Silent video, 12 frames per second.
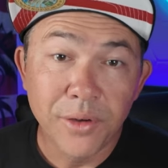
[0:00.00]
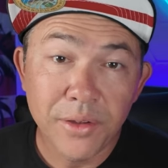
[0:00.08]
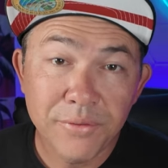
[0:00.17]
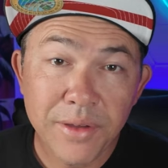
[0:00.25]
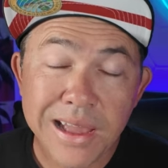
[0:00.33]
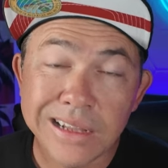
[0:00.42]

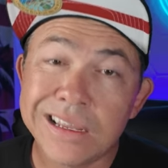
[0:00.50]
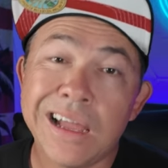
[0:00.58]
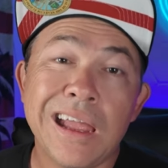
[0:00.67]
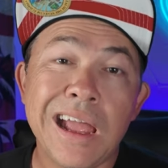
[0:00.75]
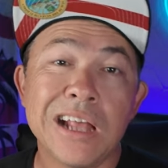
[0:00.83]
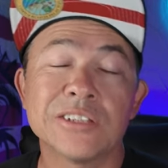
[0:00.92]
Fun fact
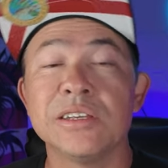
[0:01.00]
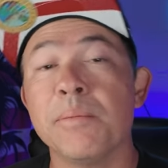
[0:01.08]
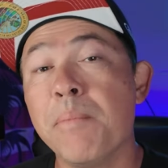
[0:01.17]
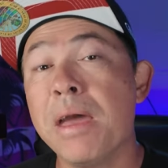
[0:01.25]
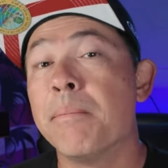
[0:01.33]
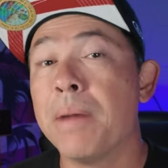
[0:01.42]
I actually
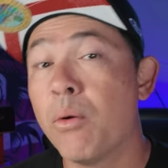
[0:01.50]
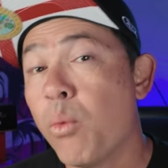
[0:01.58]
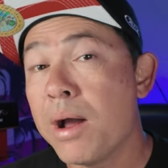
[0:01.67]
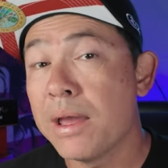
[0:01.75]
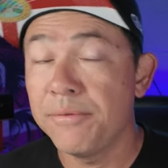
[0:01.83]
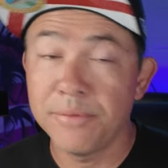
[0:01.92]
met my
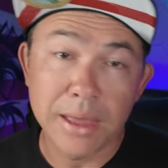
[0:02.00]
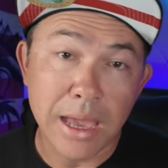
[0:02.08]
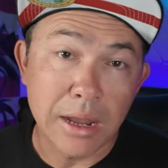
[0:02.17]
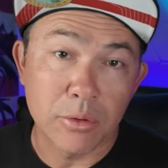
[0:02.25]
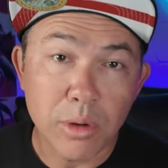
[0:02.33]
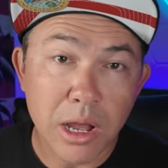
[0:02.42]
wife
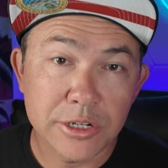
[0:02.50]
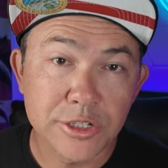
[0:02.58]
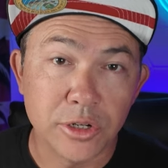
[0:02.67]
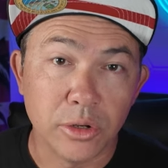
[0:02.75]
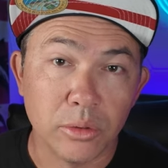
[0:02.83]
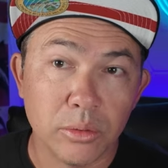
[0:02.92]
at a rock
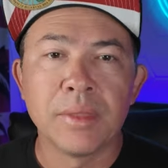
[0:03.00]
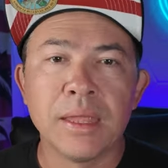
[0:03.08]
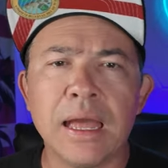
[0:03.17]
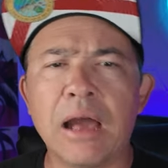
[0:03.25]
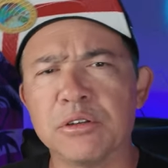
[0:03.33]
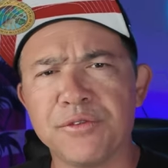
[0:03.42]
show.
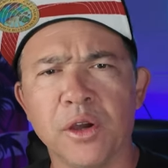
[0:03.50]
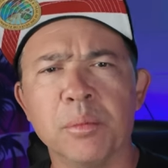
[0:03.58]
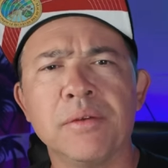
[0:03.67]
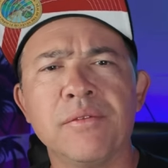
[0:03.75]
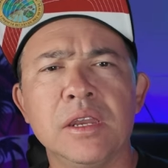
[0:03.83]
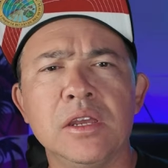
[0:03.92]
I was
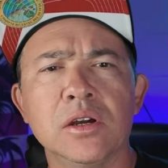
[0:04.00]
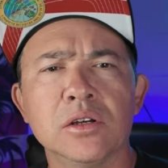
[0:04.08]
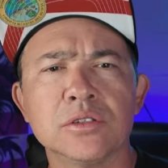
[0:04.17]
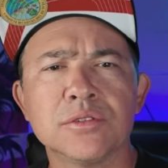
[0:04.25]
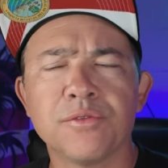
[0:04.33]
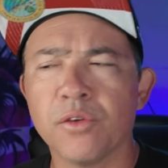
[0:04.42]
filming
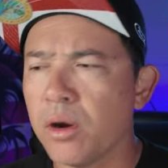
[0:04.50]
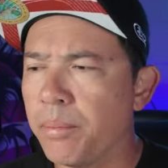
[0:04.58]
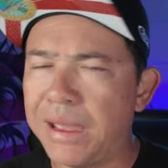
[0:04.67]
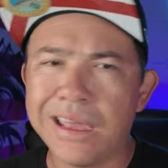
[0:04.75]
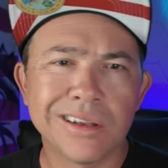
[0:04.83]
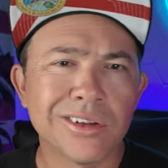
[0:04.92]
videos for a
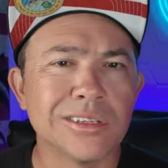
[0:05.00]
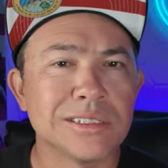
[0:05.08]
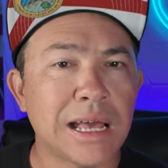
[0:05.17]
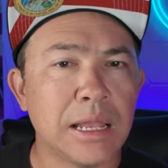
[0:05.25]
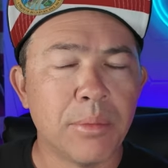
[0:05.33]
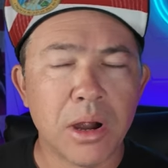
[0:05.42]
band called
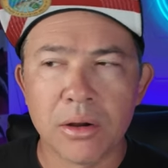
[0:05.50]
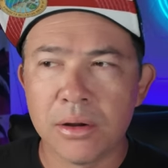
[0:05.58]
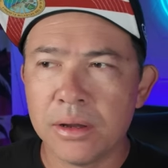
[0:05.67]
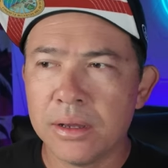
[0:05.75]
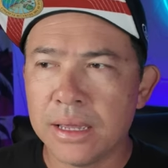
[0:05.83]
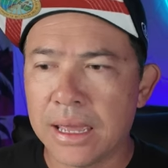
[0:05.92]

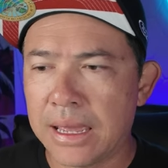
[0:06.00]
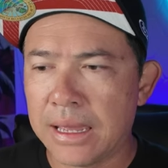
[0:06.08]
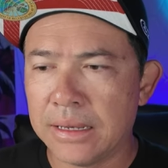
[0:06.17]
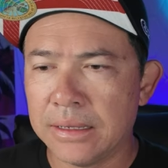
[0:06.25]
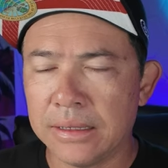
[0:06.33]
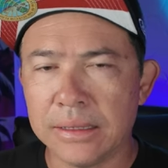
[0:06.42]
Salamara,
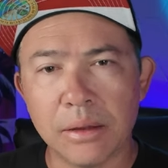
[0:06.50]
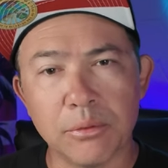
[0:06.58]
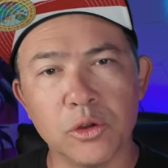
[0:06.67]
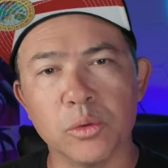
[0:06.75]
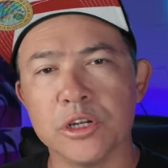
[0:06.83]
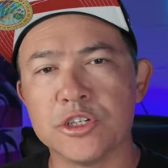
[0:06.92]
and they
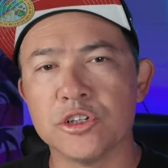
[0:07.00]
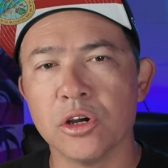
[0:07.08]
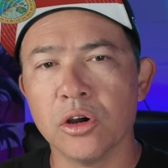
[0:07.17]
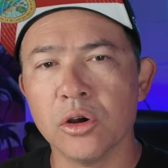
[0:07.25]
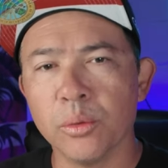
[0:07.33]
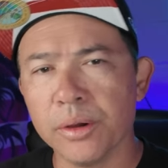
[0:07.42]
were doing a
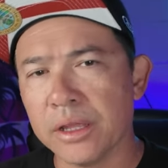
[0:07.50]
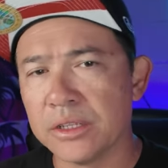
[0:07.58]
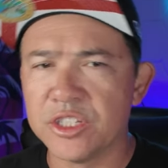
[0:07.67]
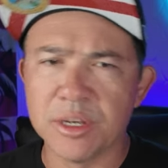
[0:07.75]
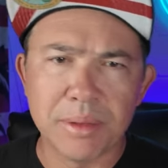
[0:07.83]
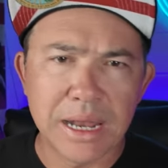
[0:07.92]
show
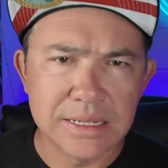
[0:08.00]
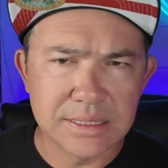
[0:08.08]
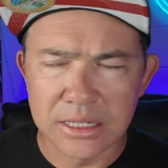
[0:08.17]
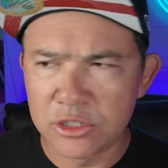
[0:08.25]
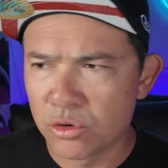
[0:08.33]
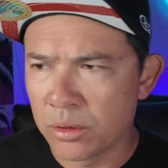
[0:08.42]
with Gemini
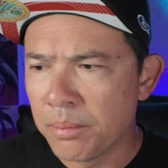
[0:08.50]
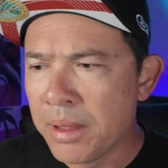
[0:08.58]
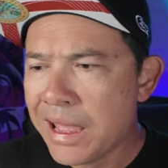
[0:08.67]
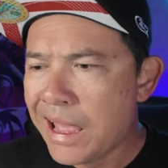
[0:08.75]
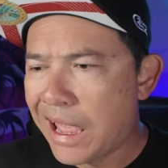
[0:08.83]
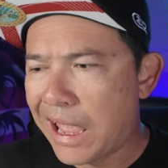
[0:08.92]
Syndrome.
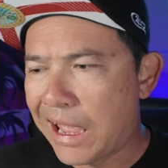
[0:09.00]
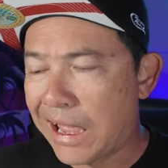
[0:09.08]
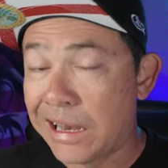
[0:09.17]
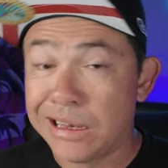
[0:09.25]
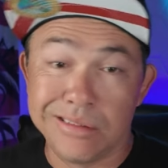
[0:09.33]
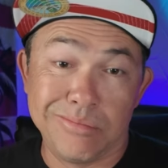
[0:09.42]

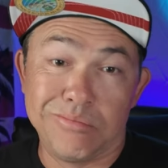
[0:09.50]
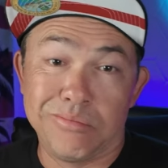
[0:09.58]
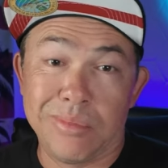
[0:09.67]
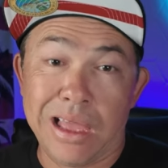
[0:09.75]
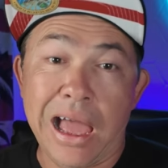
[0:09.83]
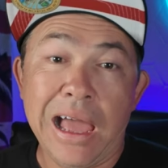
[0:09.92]
And
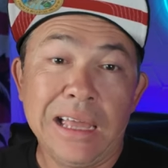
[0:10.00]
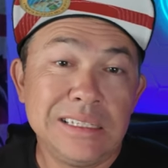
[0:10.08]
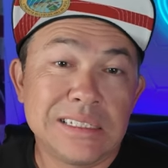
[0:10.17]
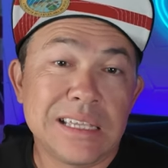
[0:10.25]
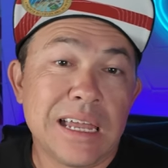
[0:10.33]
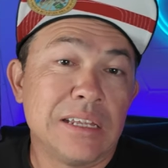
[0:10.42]
I
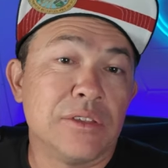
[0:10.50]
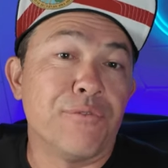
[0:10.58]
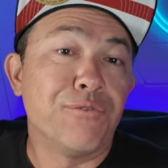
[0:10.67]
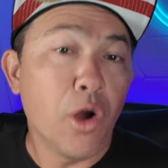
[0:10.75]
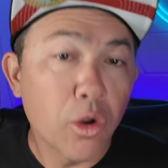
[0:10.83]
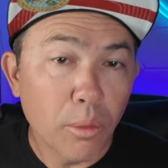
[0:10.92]
decided to
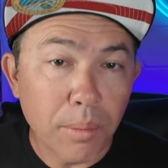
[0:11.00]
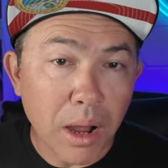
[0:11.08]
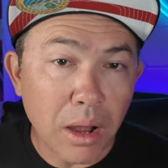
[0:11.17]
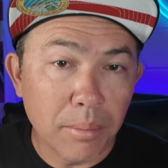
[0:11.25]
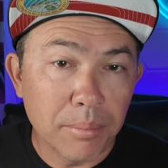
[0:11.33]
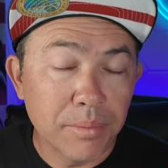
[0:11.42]

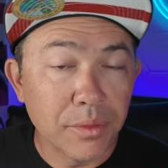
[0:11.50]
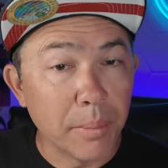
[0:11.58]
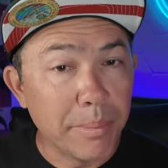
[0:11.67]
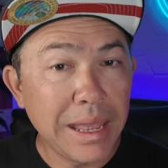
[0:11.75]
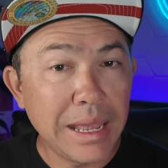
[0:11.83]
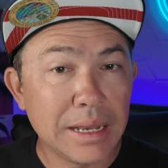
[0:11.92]
photobomb the
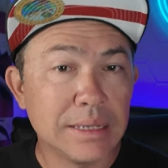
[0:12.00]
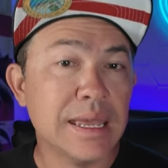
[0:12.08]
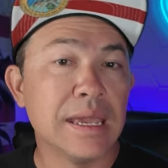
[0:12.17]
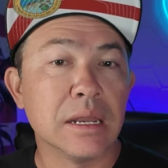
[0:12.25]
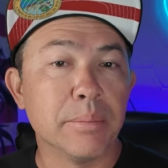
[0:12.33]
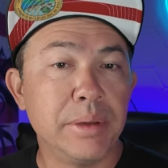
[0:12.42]
band
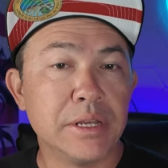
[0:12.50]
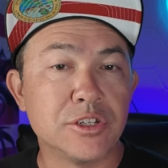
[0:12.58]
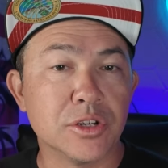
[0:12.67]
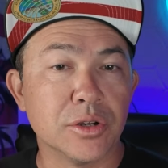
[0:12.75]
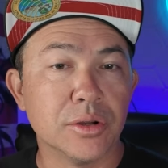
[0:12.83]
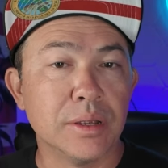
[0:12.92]
taking a
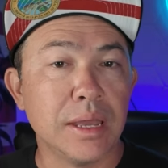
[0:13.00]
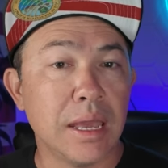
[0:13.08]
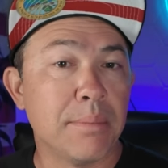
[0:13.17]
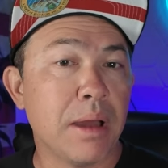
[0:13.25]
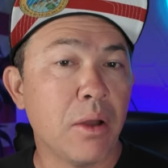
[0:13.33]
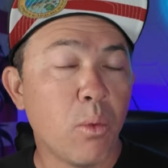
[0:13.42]
picture,
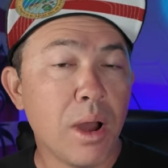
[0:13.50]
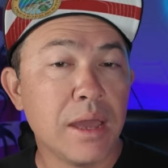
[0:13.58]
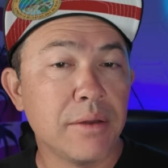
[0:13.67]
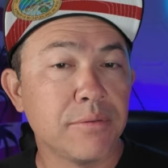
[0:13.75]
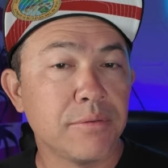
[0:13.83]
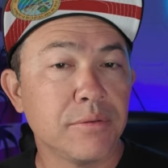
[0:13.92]
and my
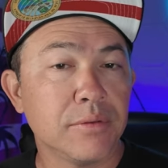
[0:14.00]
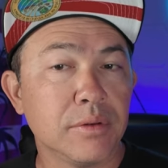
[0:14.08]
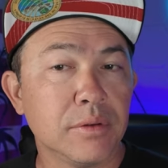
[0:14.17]
wife